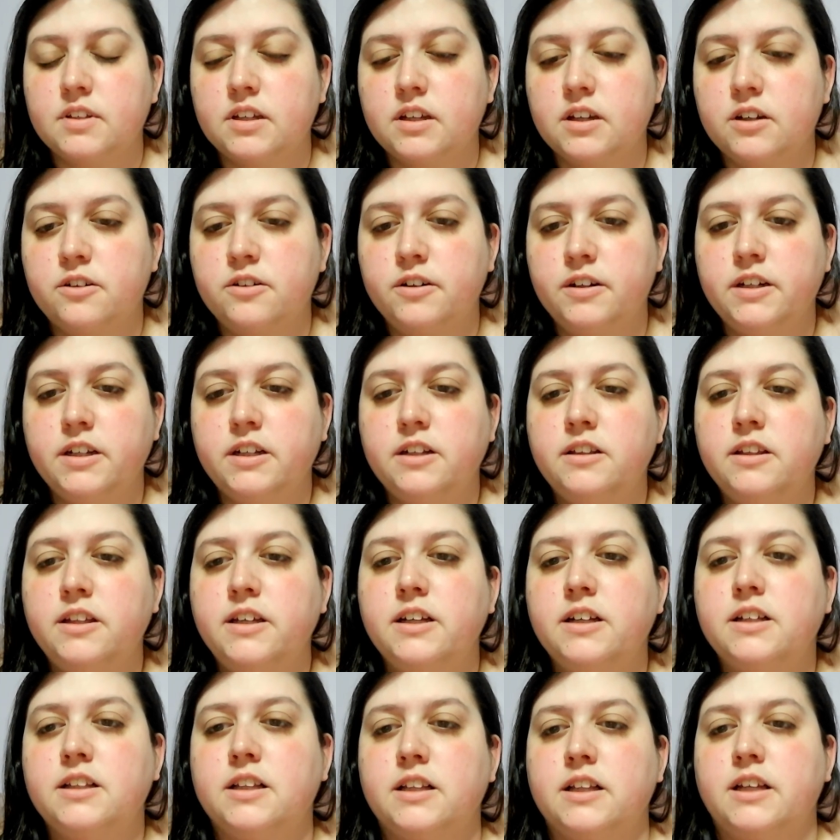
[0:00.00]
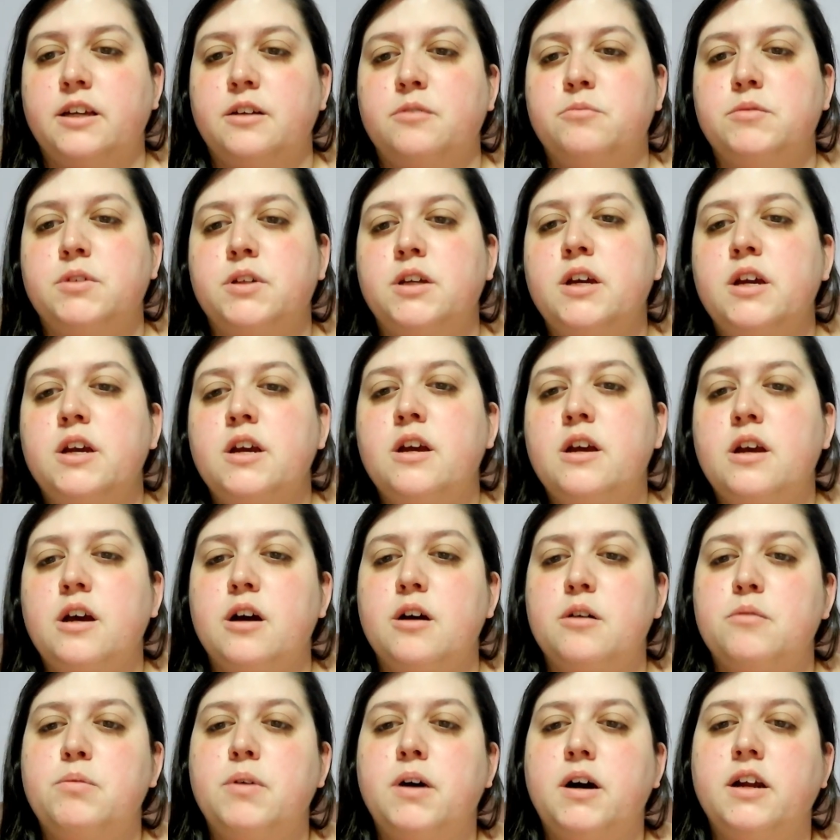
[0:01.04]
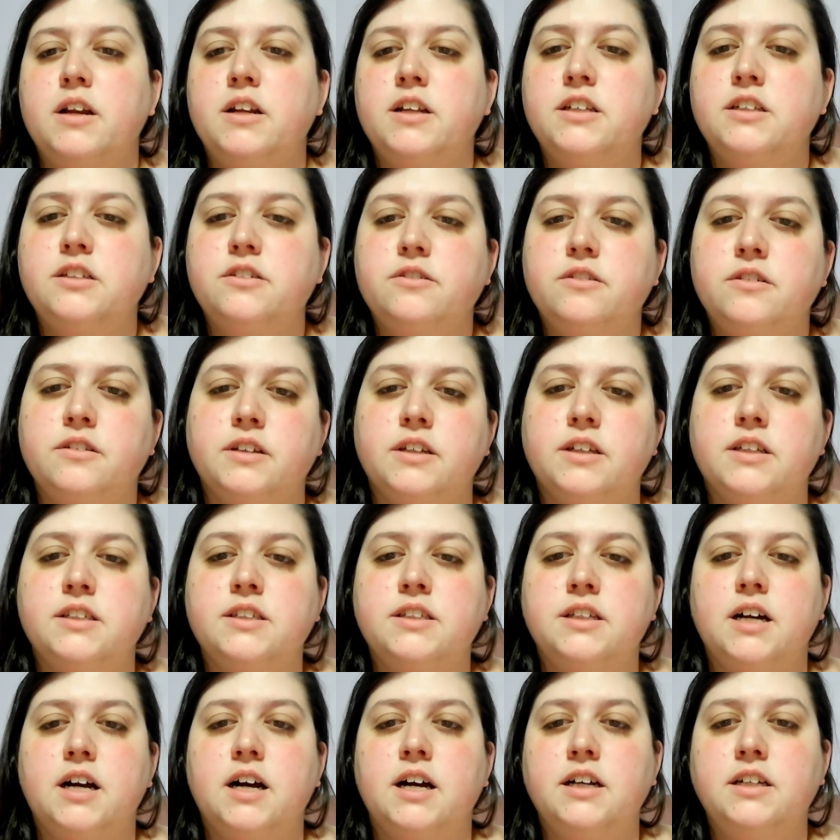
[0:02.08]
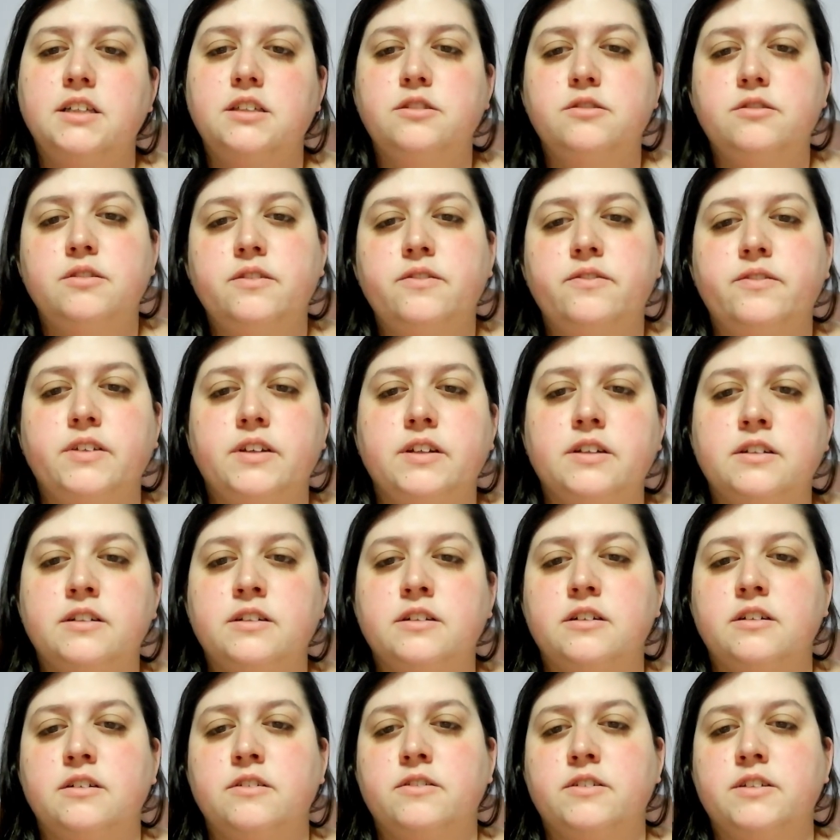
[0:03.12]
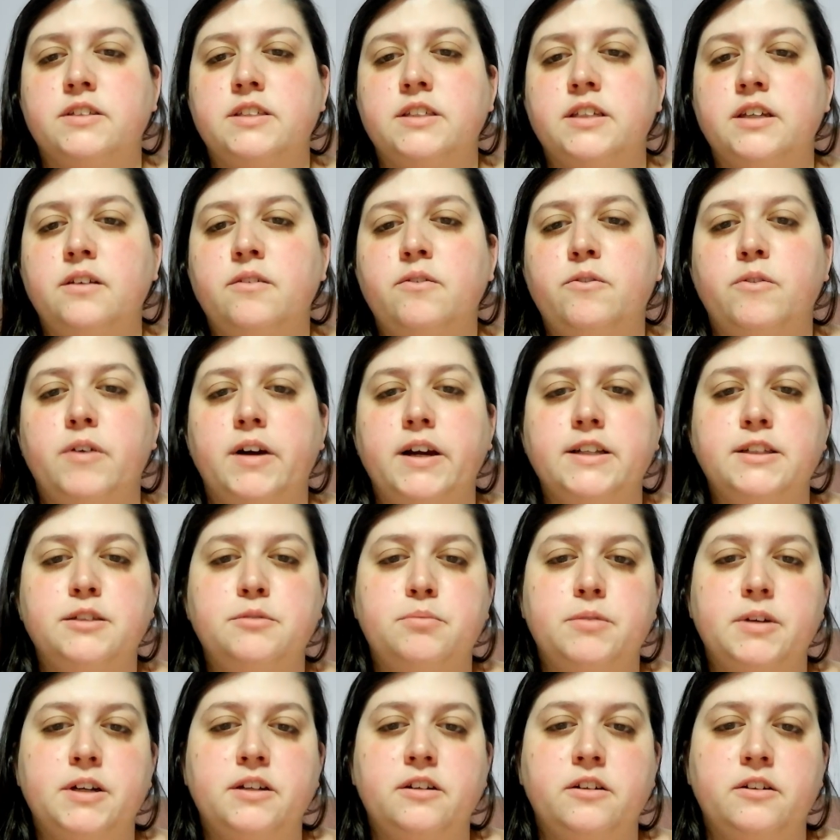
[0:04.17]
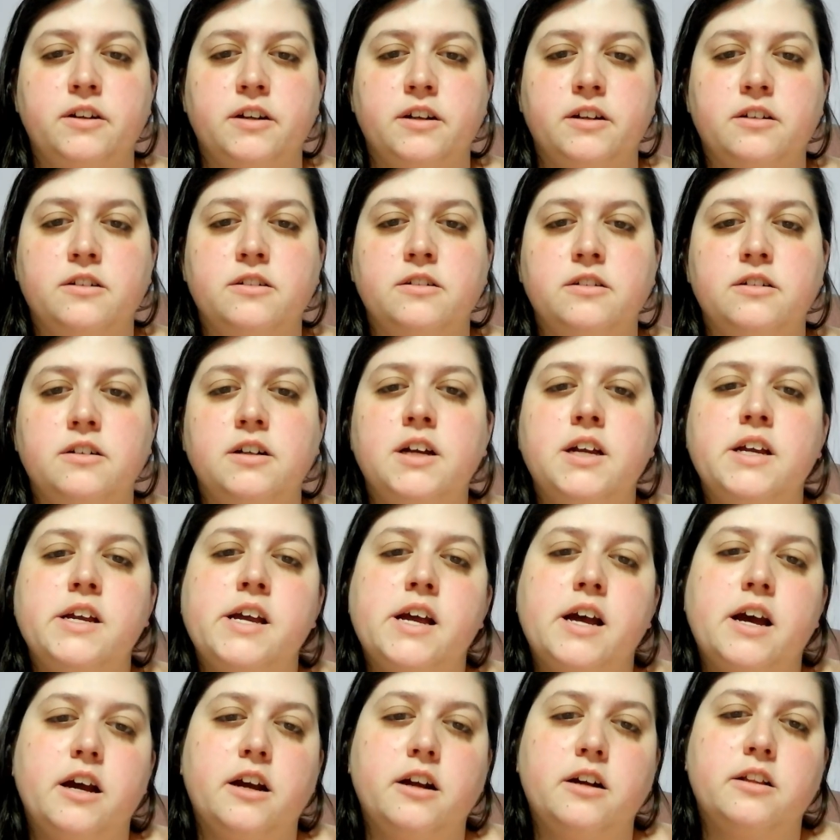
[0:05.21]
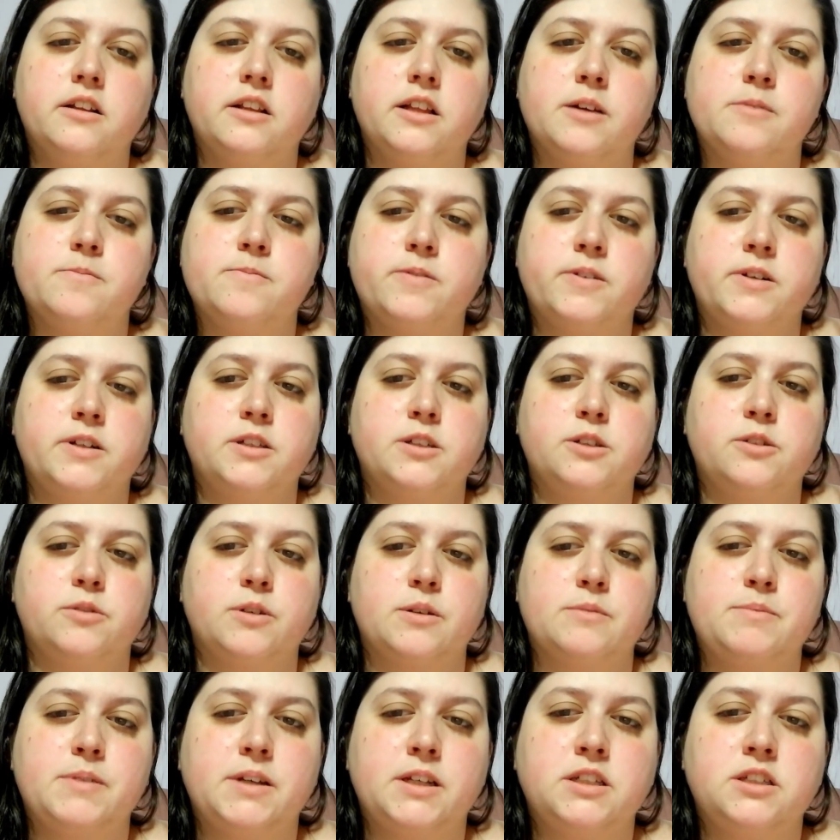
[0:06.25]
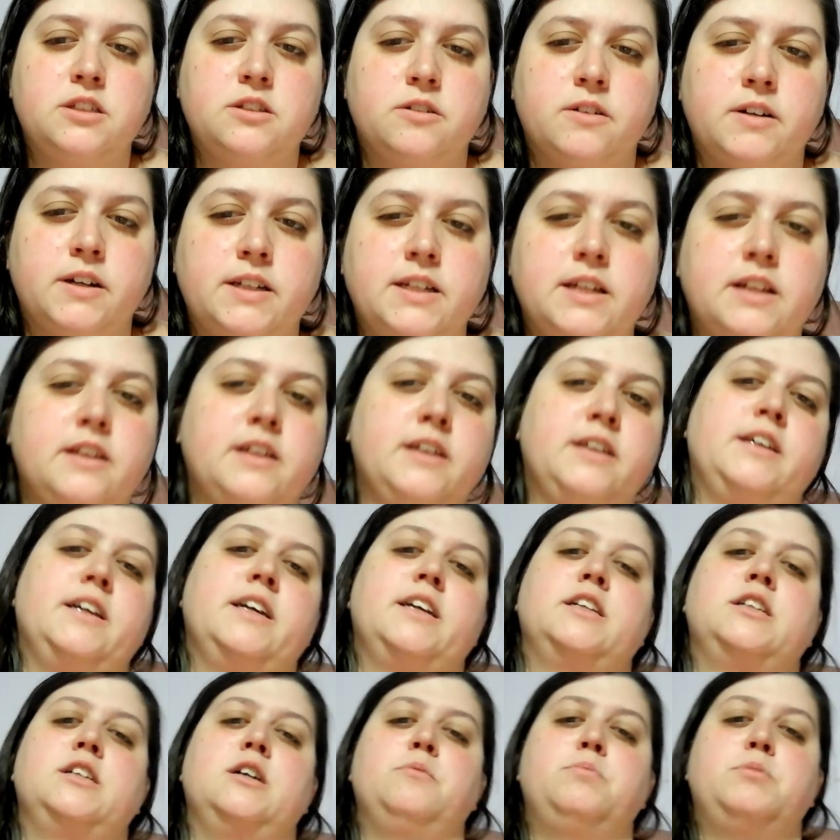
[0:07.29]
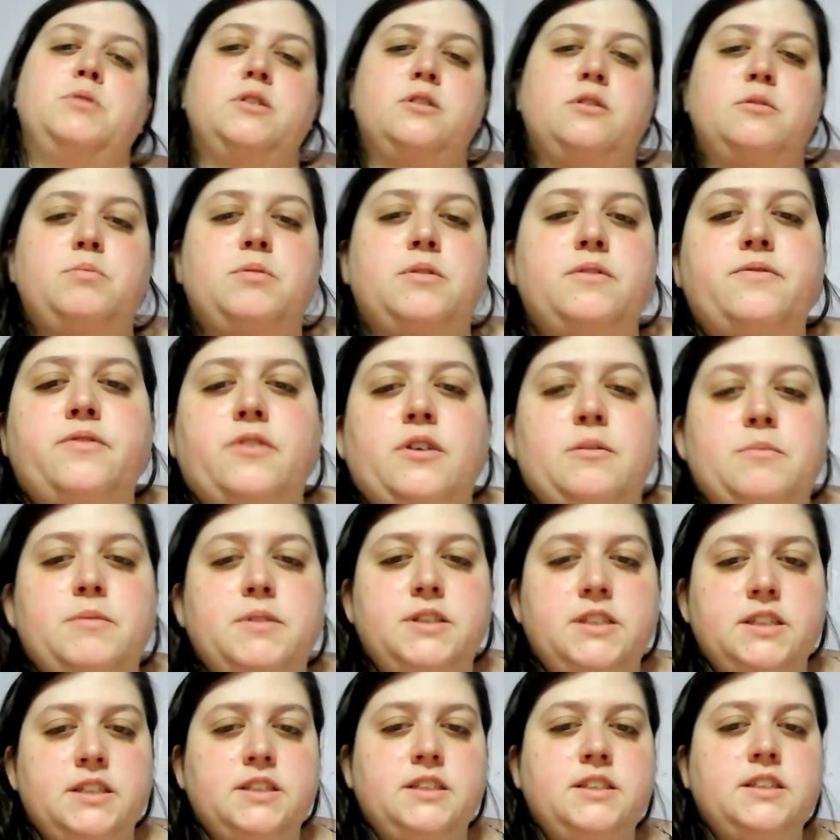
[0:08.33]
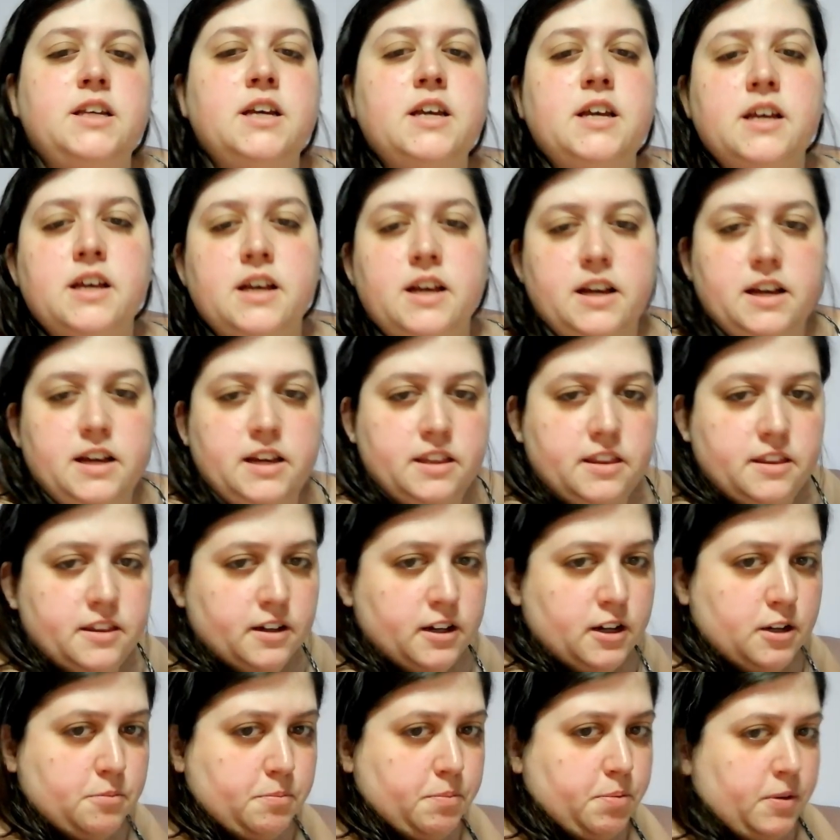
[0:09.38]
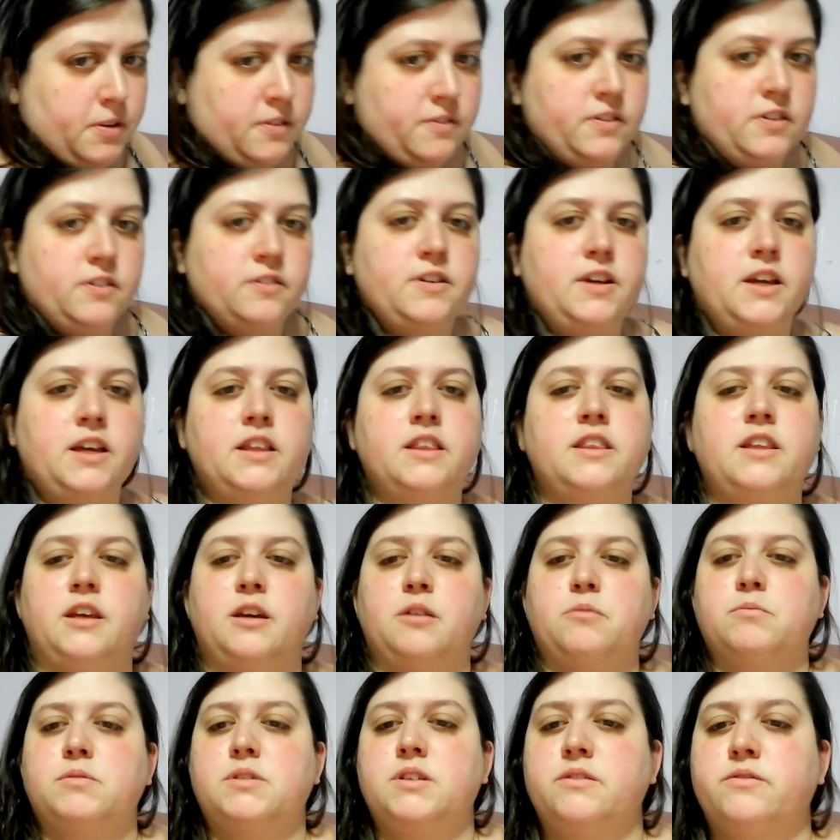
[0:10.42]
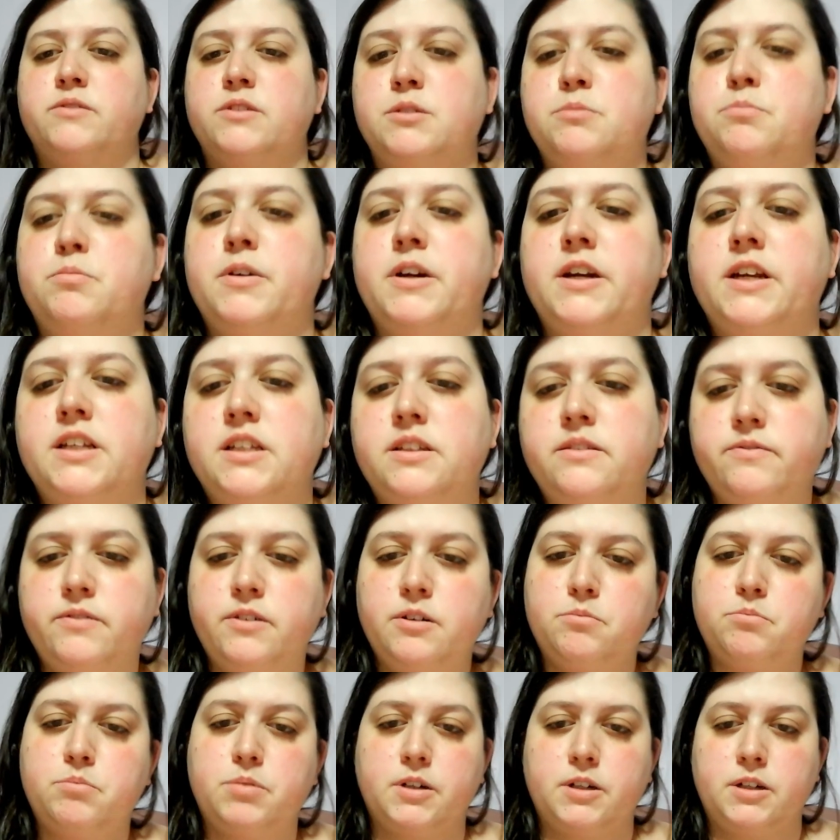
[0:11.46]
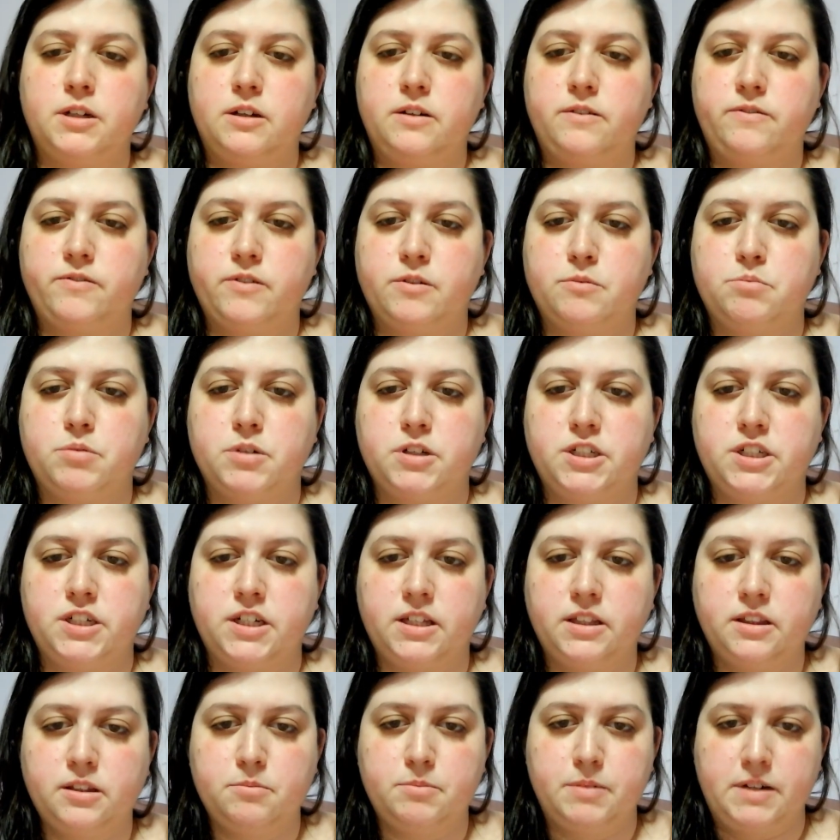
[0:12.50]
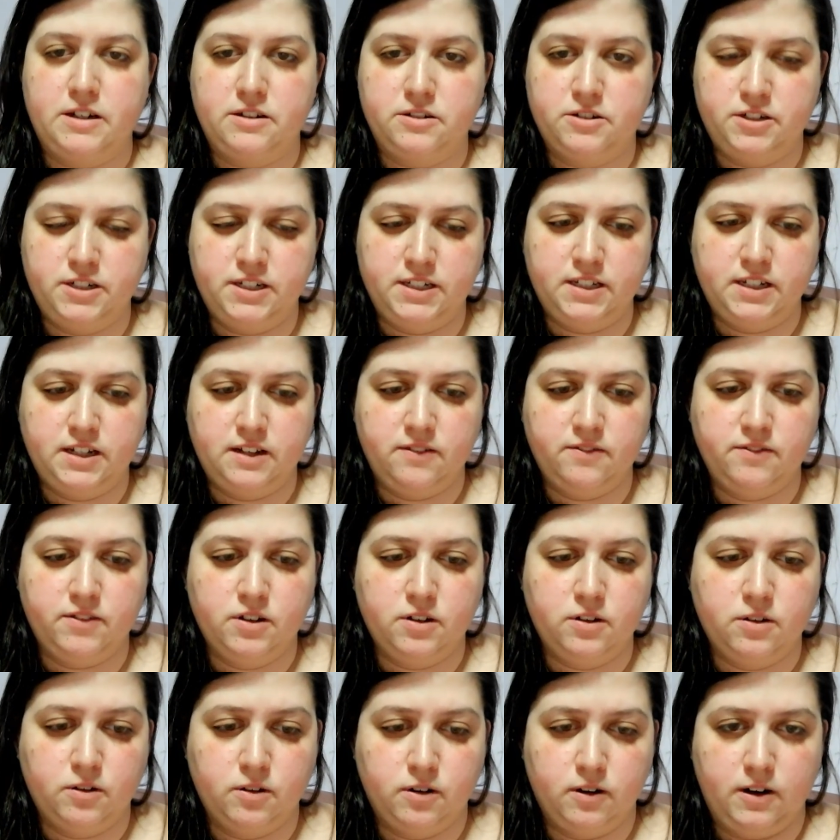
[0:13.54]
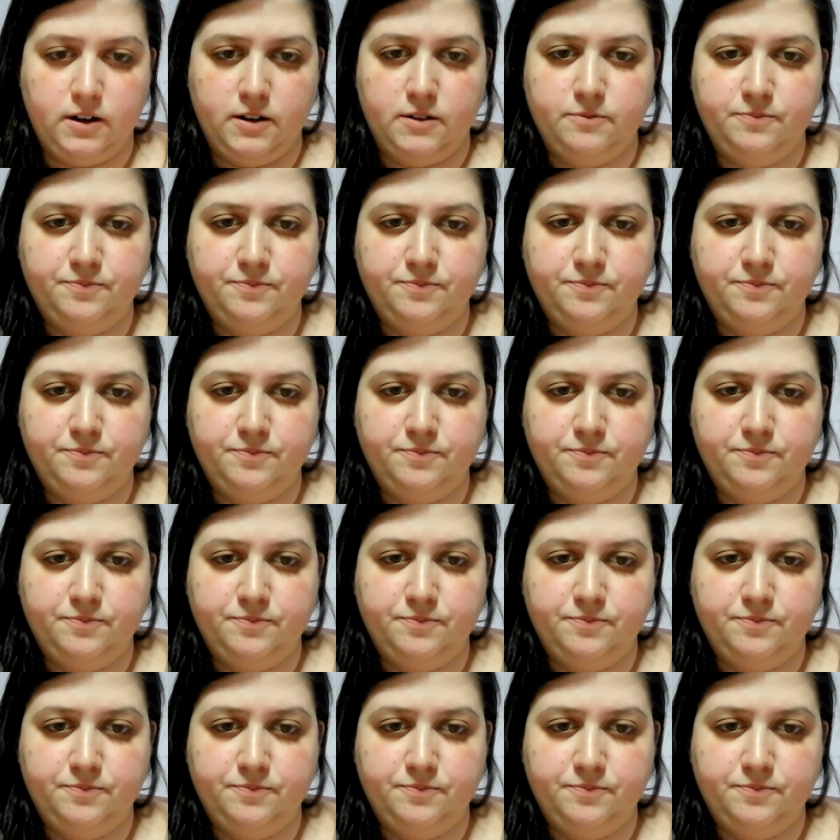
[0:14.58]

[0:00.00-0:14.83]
Critically acclaimed, upon its release, Us reveal or received widespread critical acclaim for its gripping storytelling, exceptional performances, and thought-provoking themes. It was praised for pushing the boundaries of the horror.